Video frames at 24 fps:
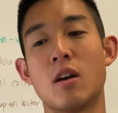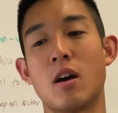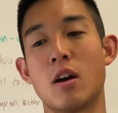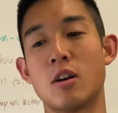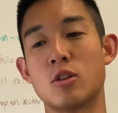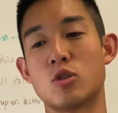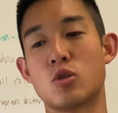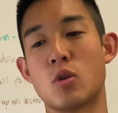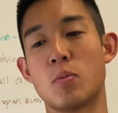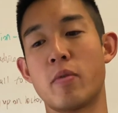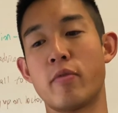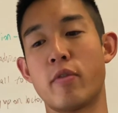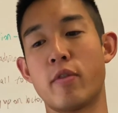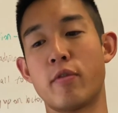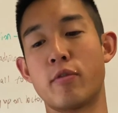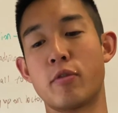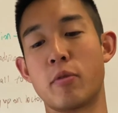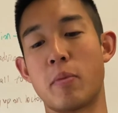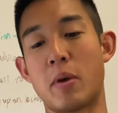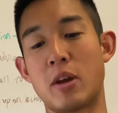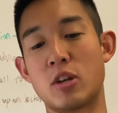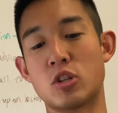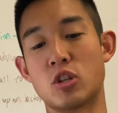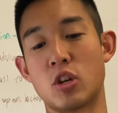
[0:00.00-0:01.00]
stream of
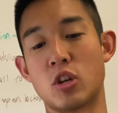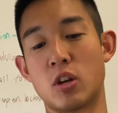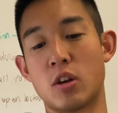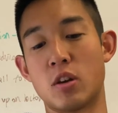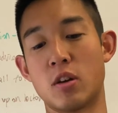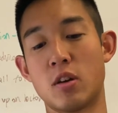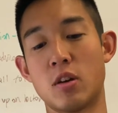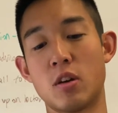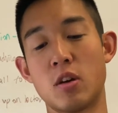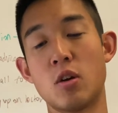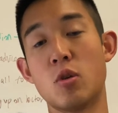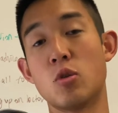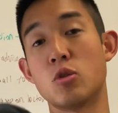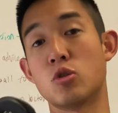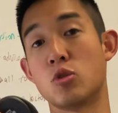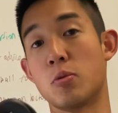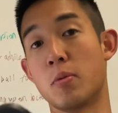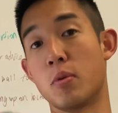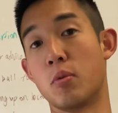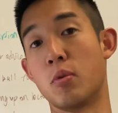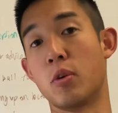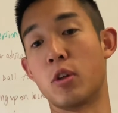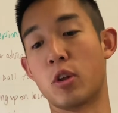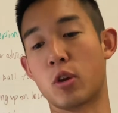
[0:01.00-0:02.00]
information, which would
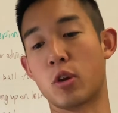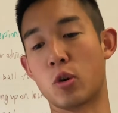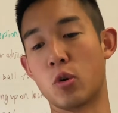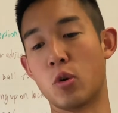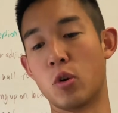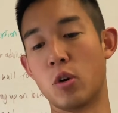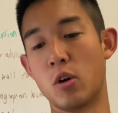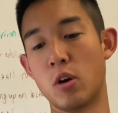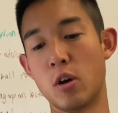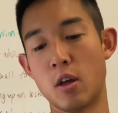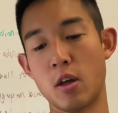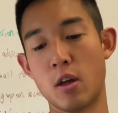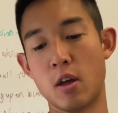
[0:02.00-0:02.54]
be really cool.